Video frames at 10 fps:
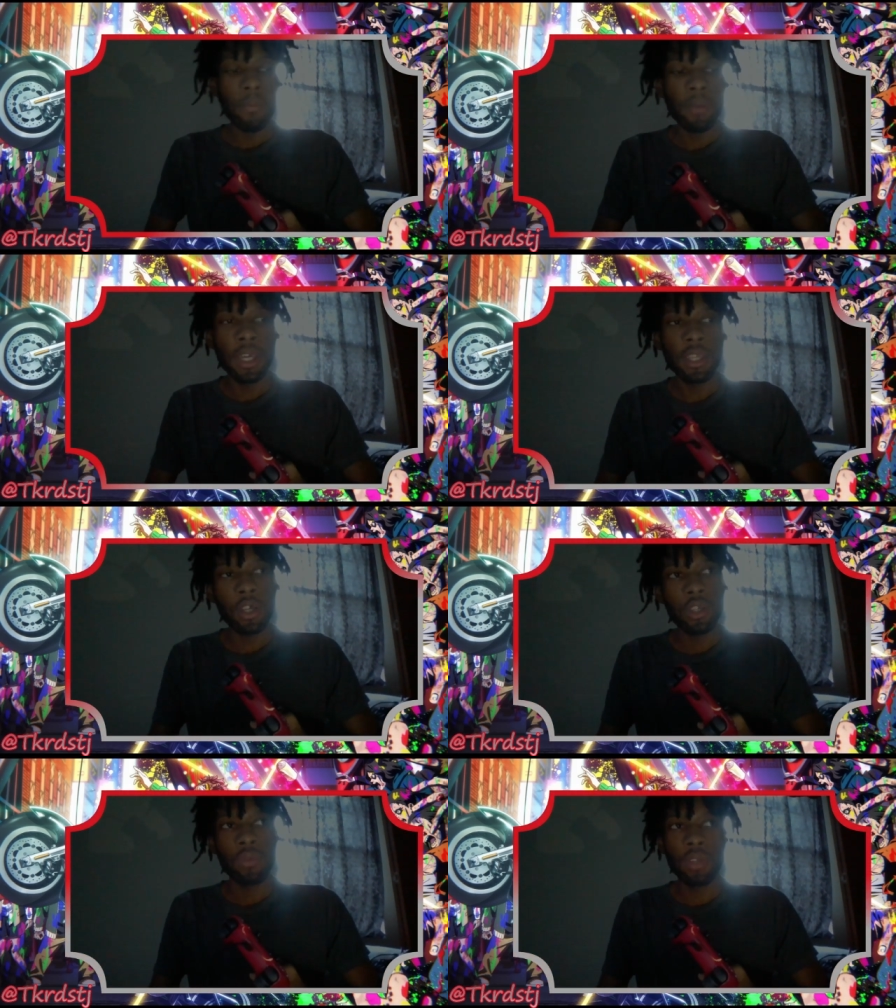But he's
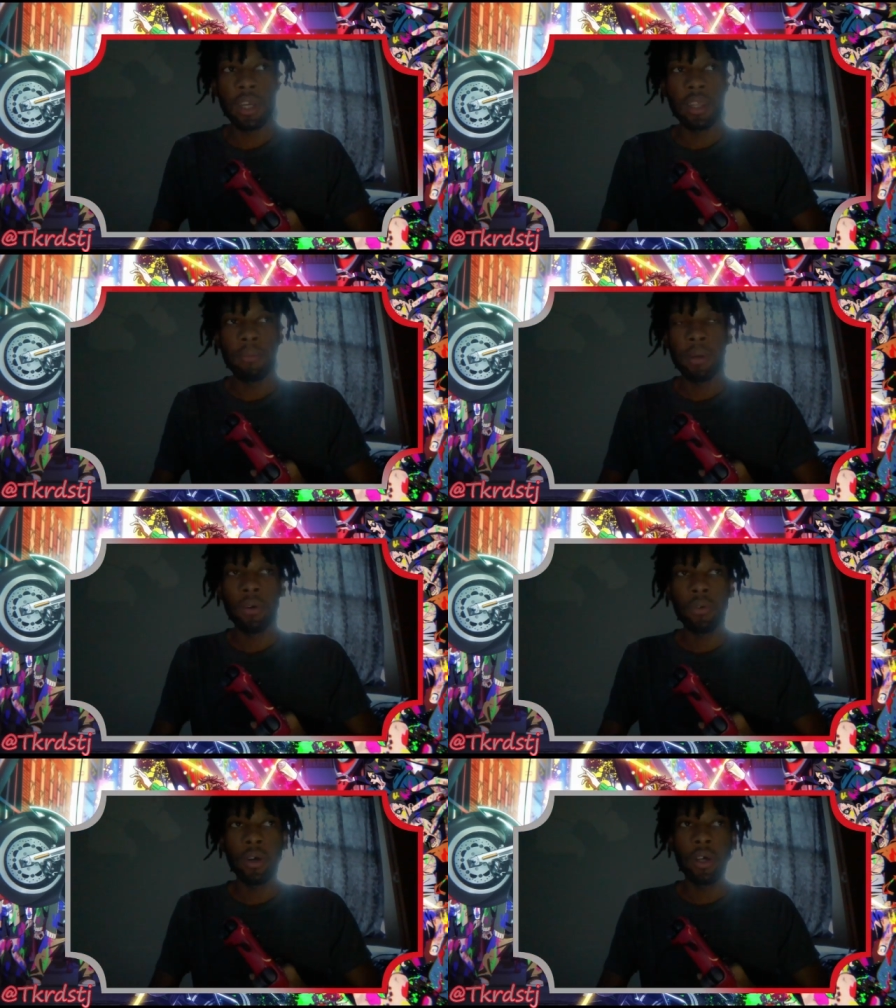also thinking
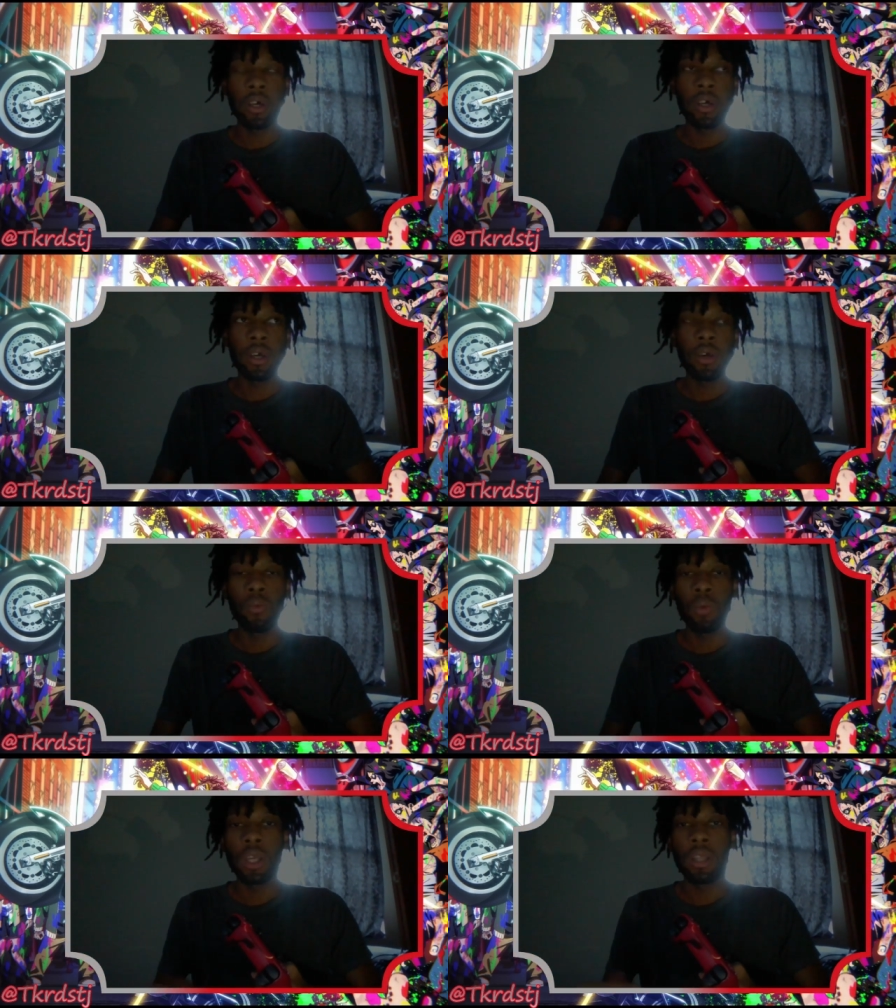about
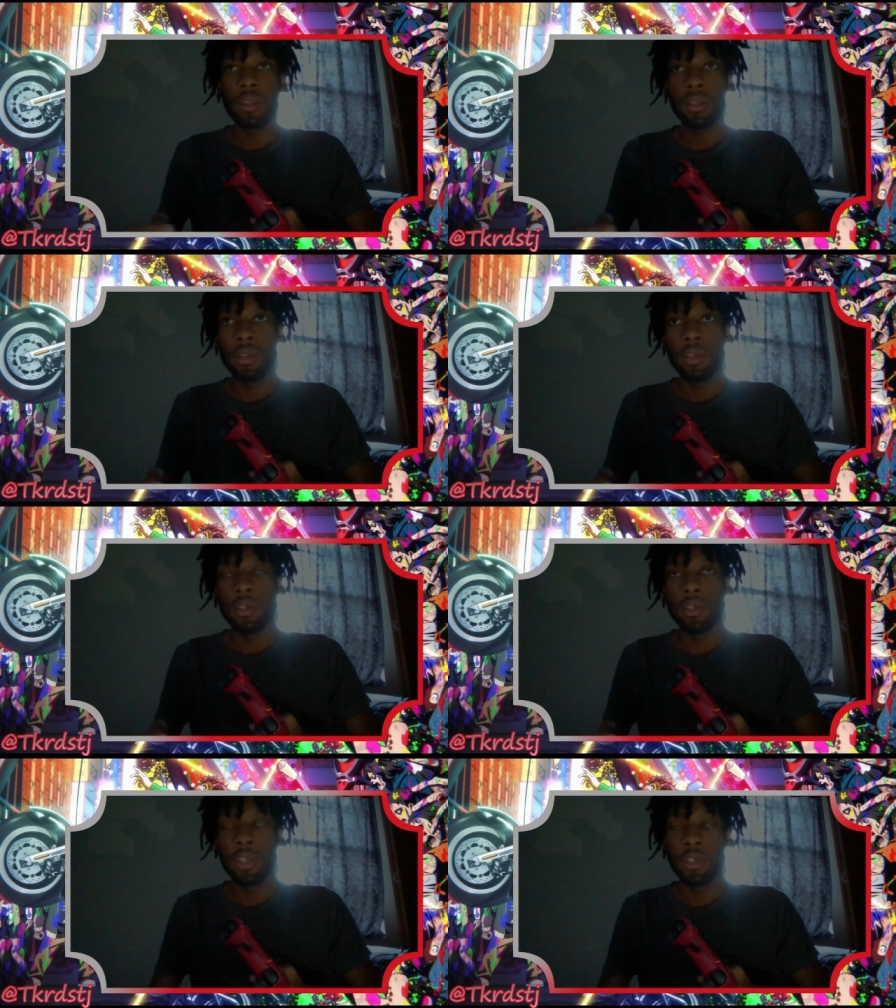what
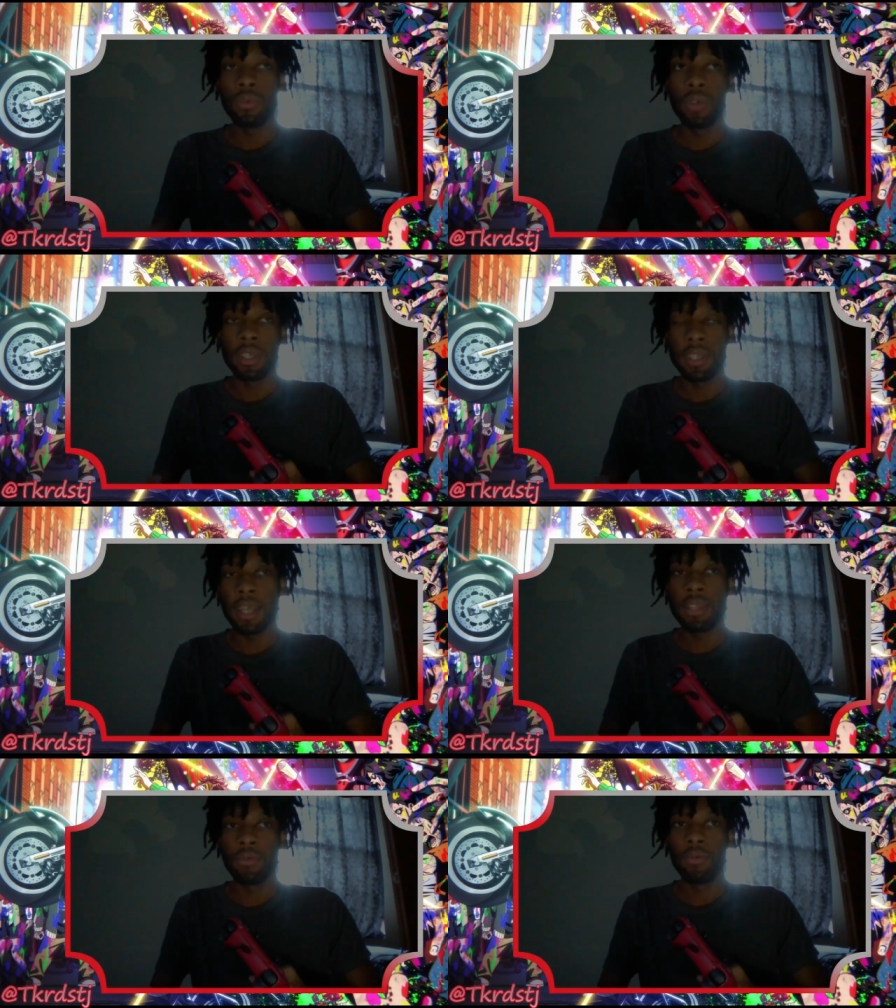Shizuka said to